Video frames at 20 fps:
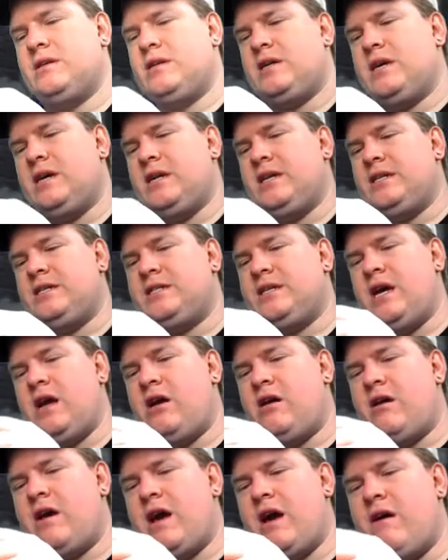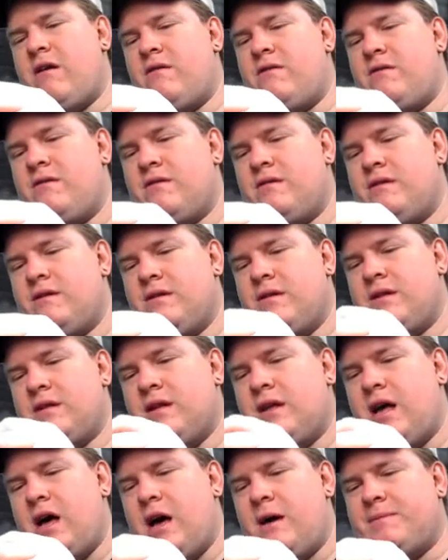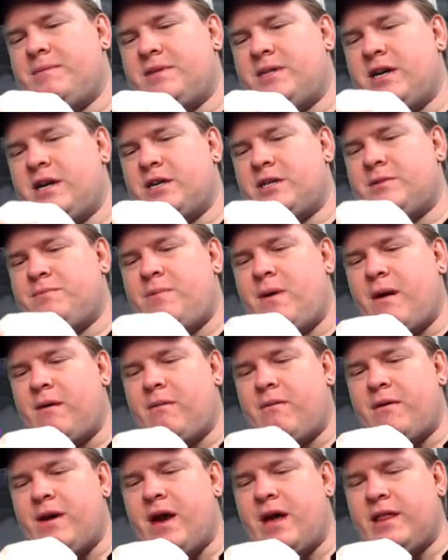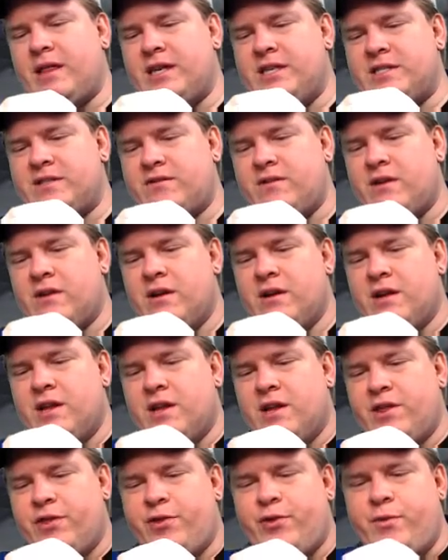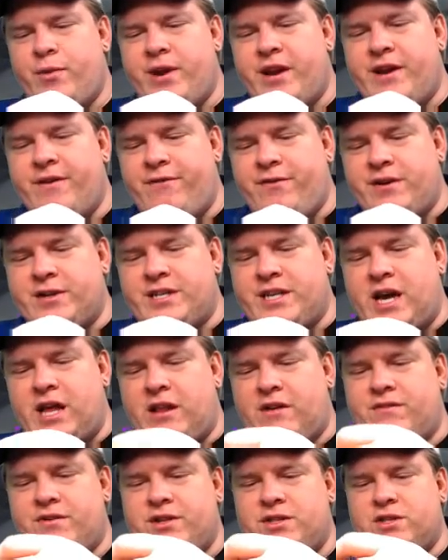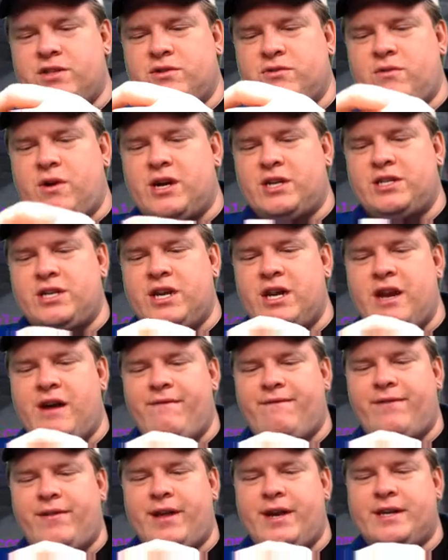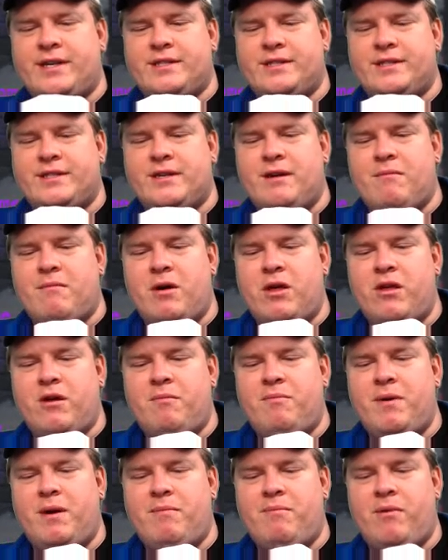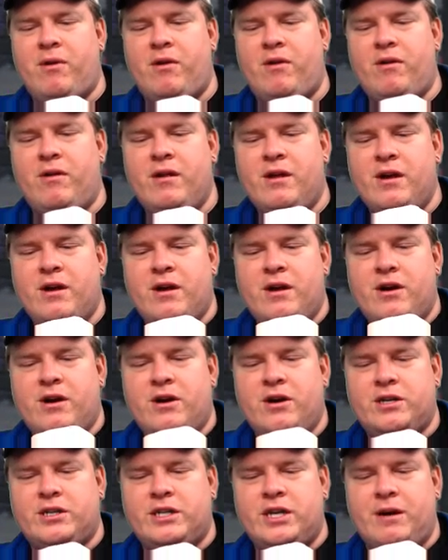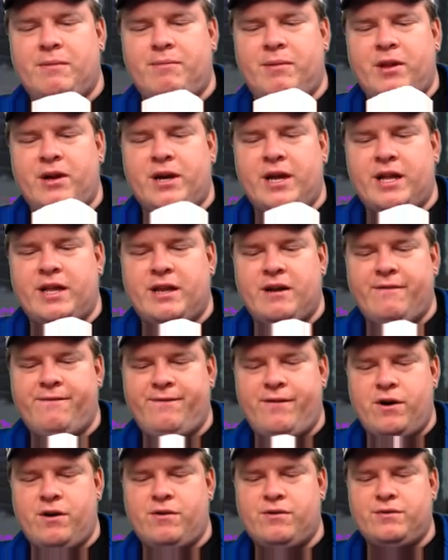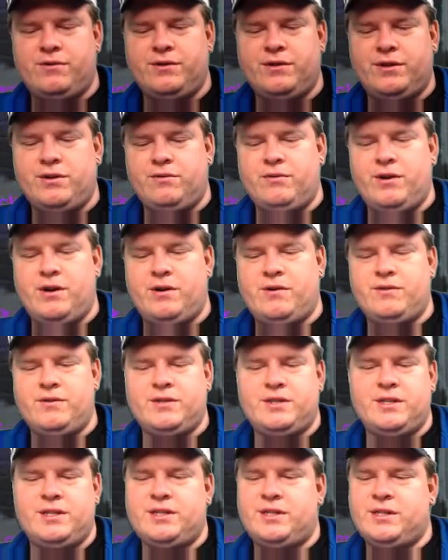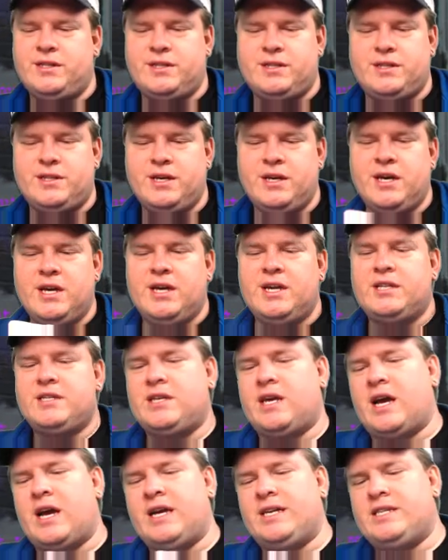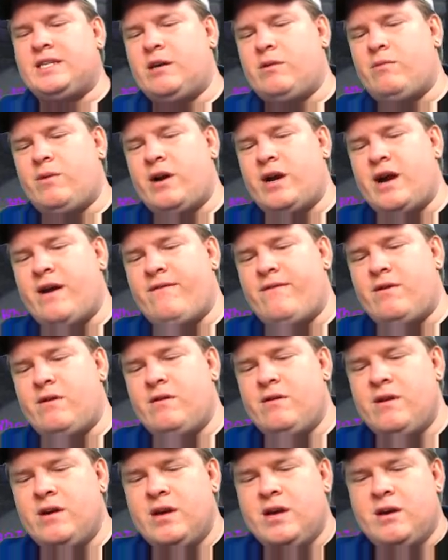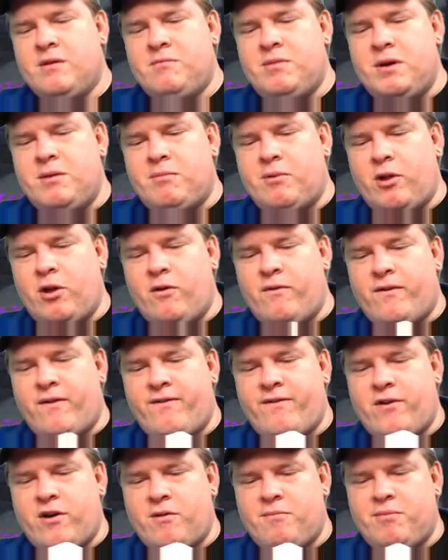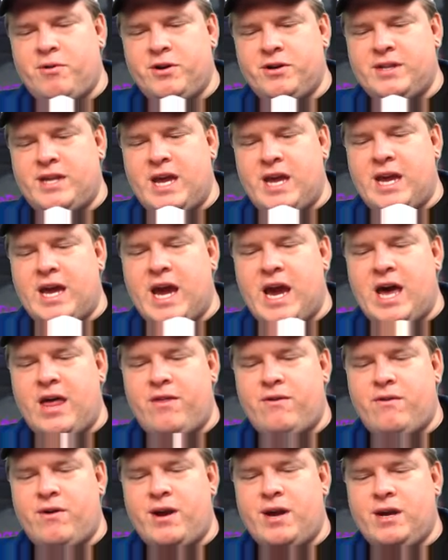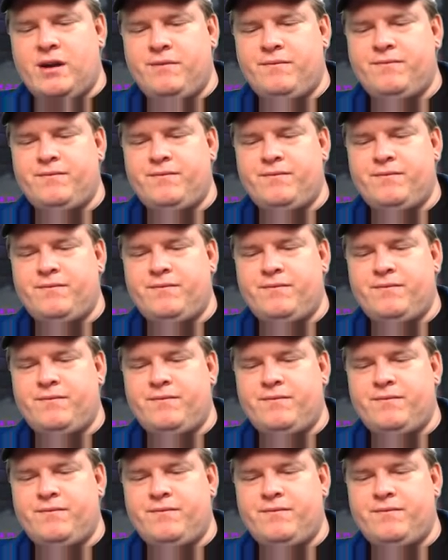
and is here now upstairs. Probably at least 3 different televisions watching Netflix, some other people hooked up looking at their phones. Who knows? It's like I said, we're having people over for a birthday gathering,